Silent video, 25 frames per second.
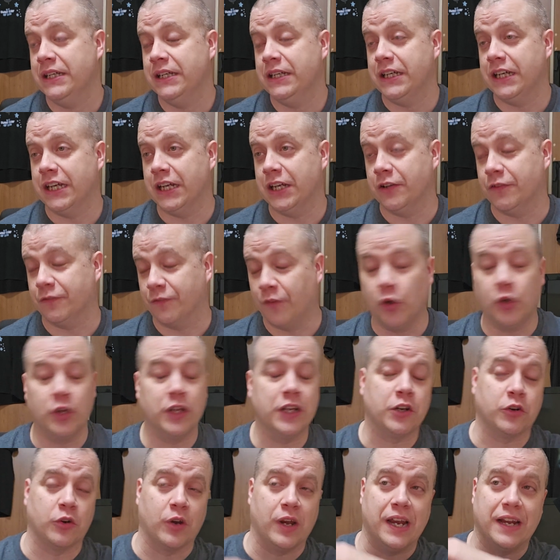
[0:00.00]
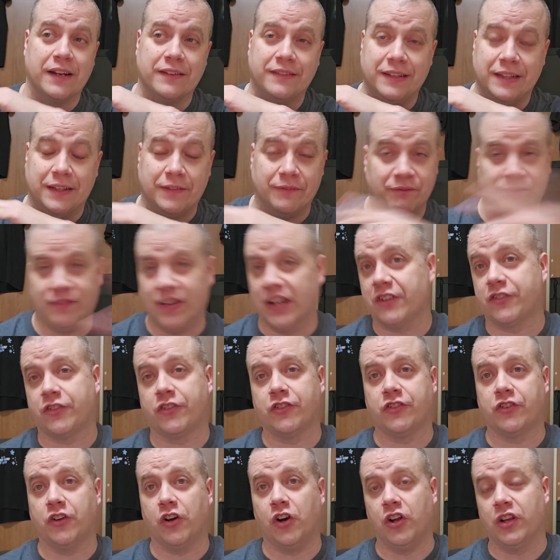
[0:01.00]
He's fully cracked. He
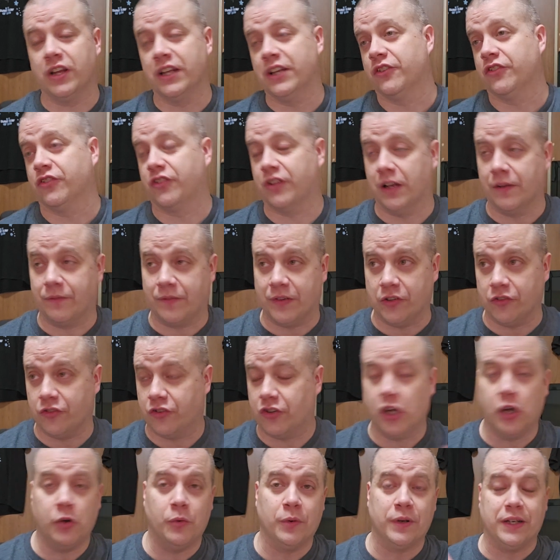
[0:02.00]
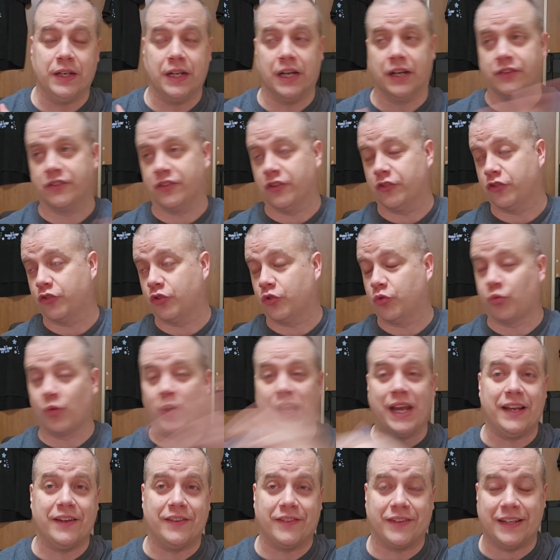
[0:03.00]
confesses all his stuff. He's going nuts. It's
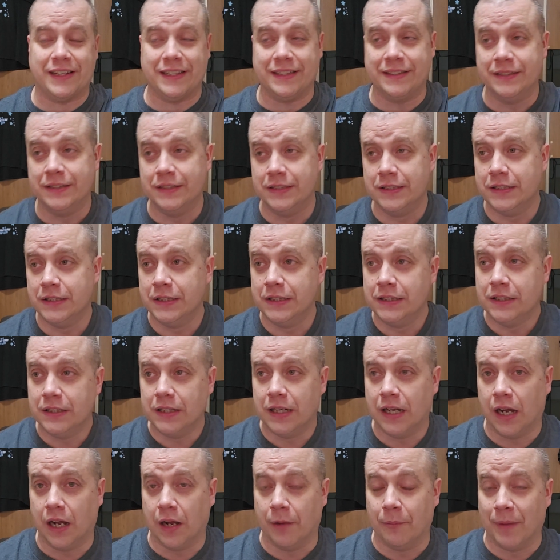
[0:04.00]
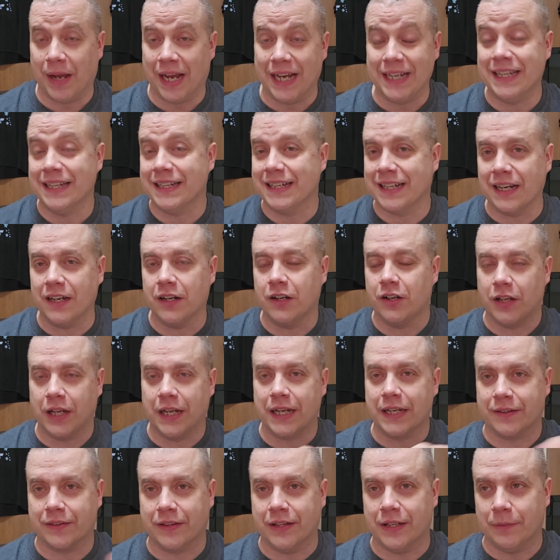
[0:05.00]
crazy. I did kind of
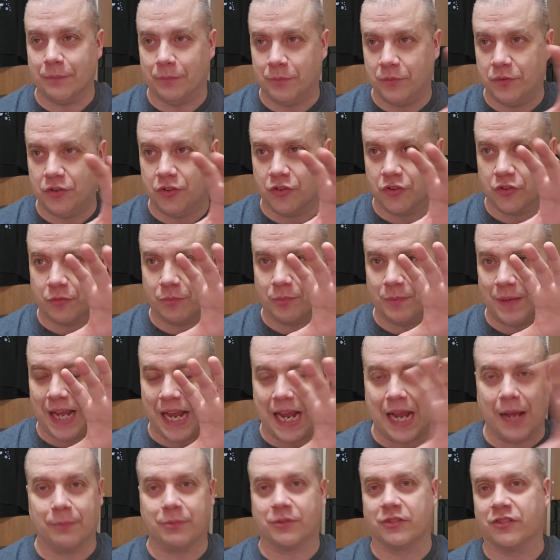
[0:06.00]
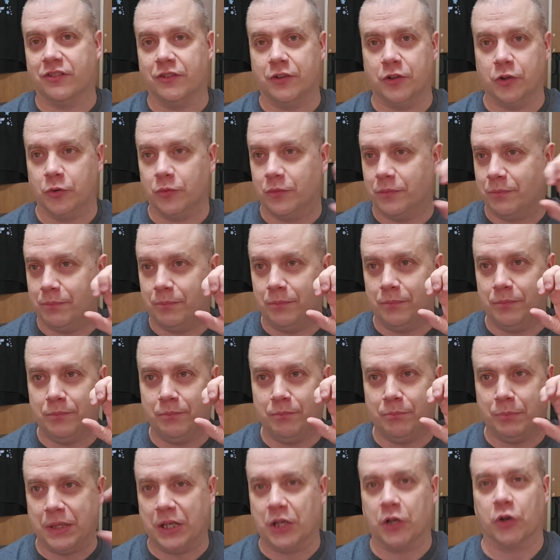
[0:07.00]
like the just absolute
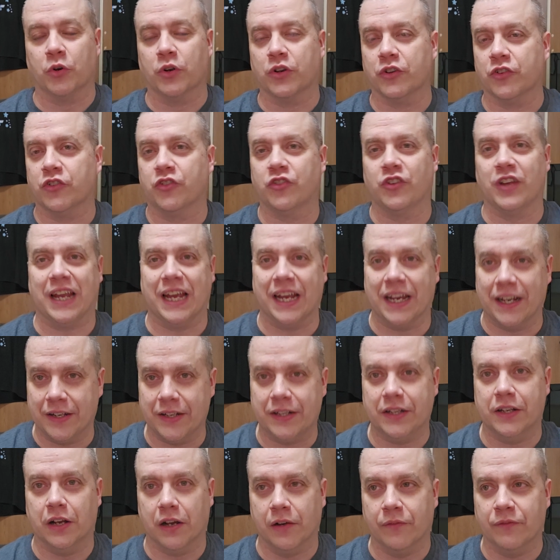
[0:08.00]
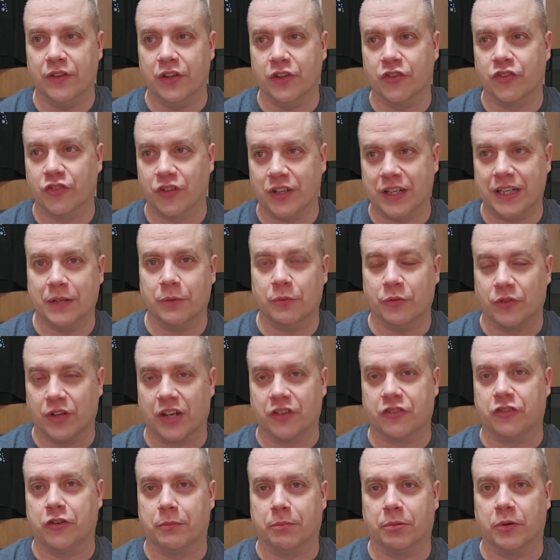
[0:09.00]
pure insanity of this scene. It was
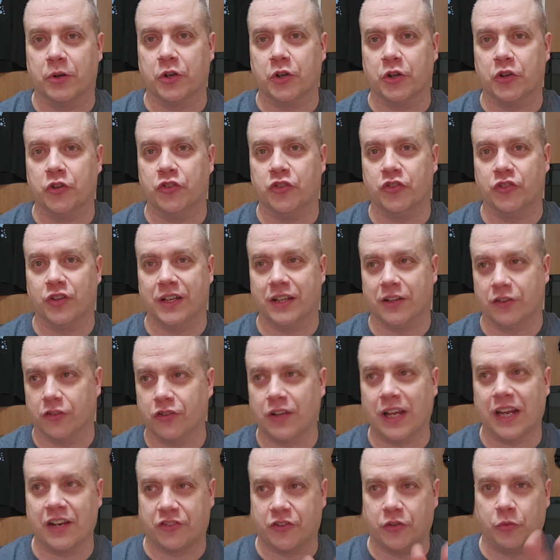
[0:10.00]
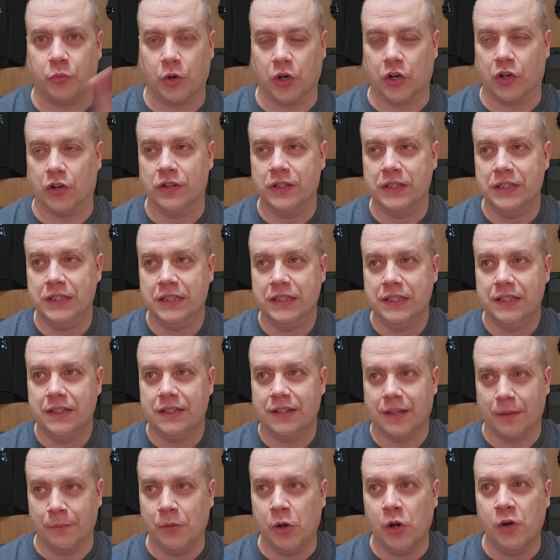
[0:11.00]
actually a pretty good scene. This is actually where
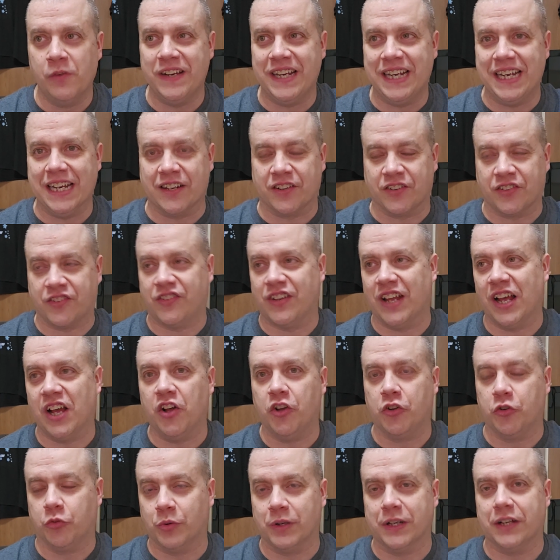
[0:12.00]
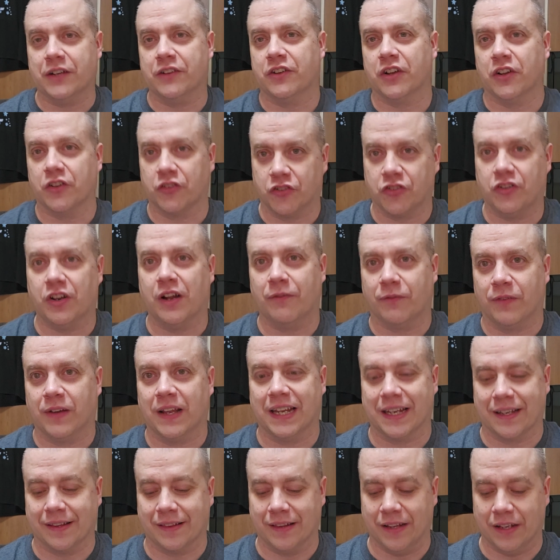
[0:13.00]
the movie excels when it does stuff
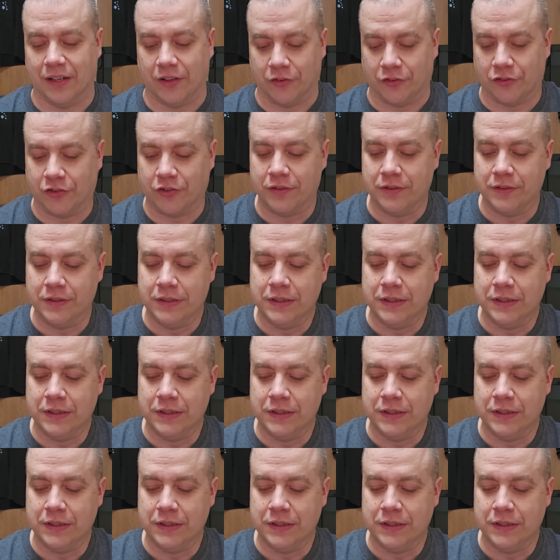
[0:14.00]
like this.